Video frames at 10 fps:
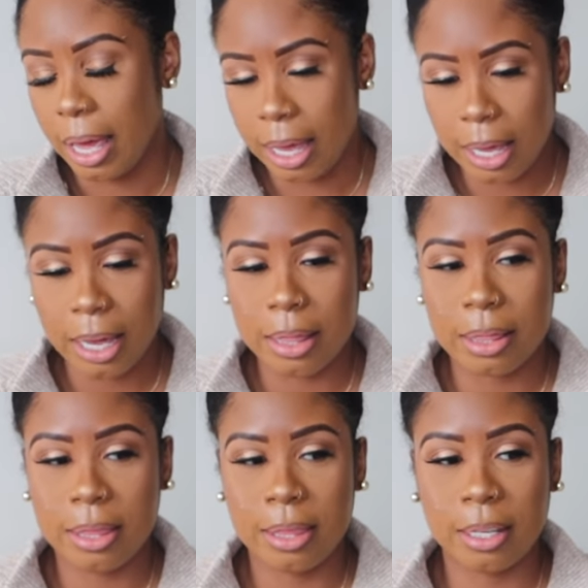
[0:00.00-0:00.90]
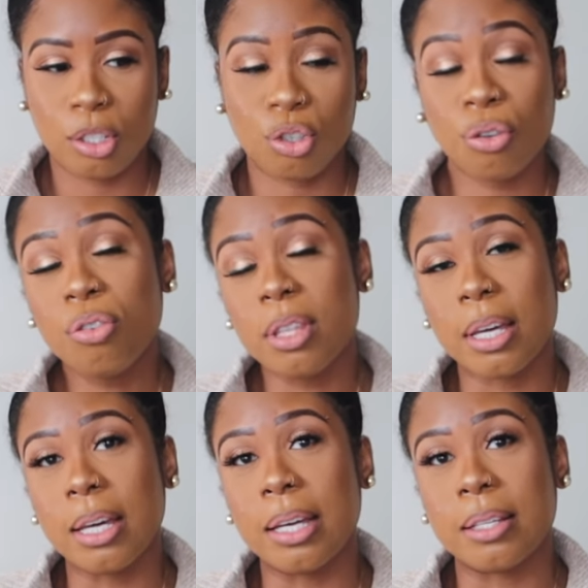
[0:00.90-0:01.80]
And the truth
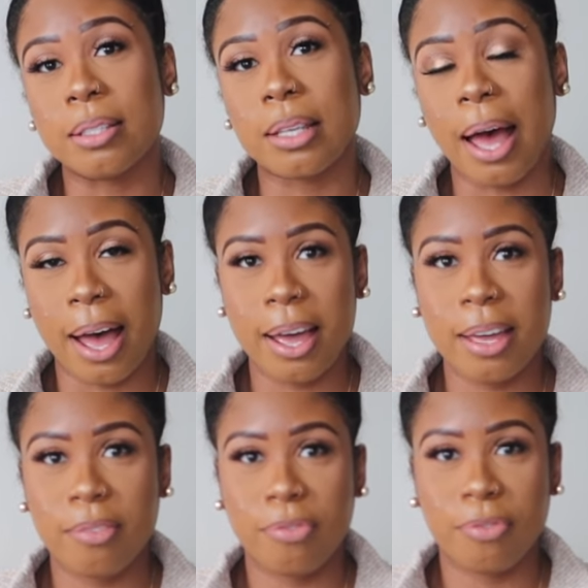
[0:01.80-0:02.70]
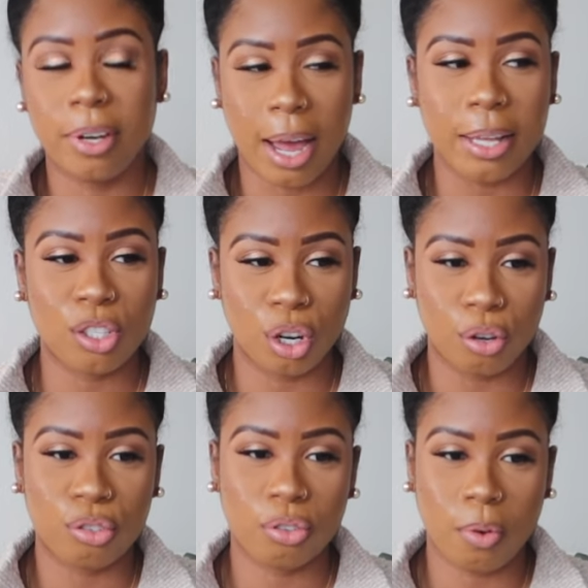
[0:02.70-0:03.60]
is, I have not
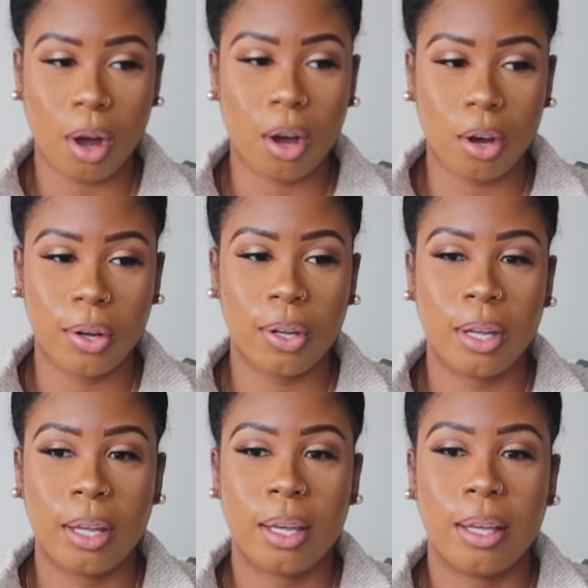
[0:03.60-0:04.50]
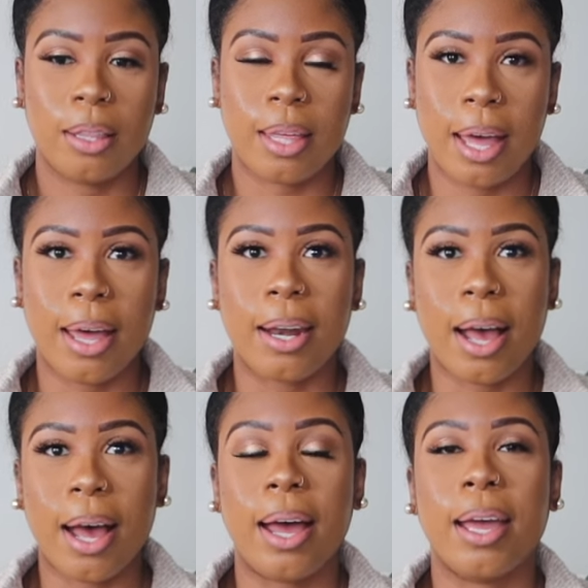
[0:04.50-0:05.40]
told you all that
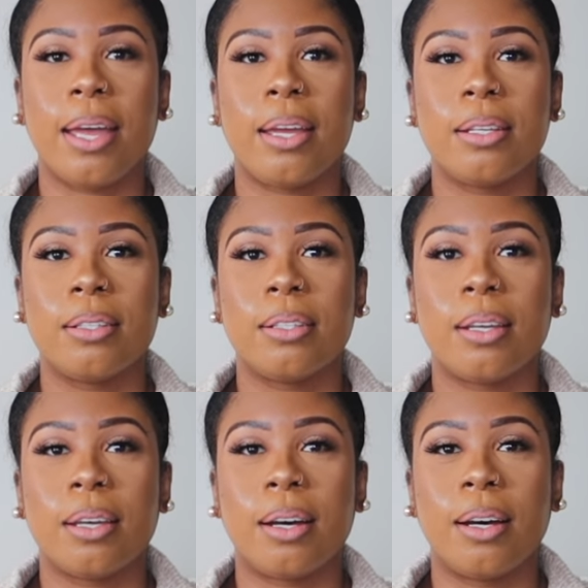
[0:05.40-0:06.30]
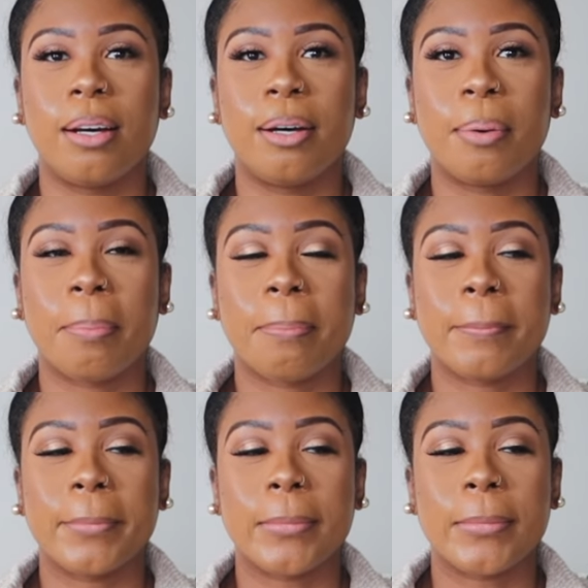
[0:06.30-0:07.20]
I
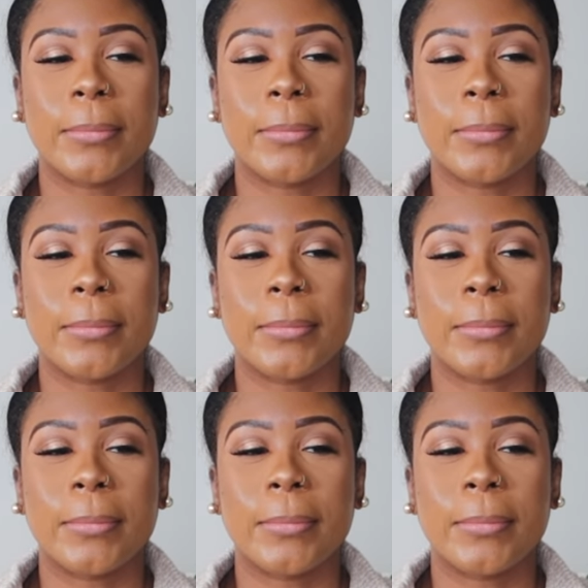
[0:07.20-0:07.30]
um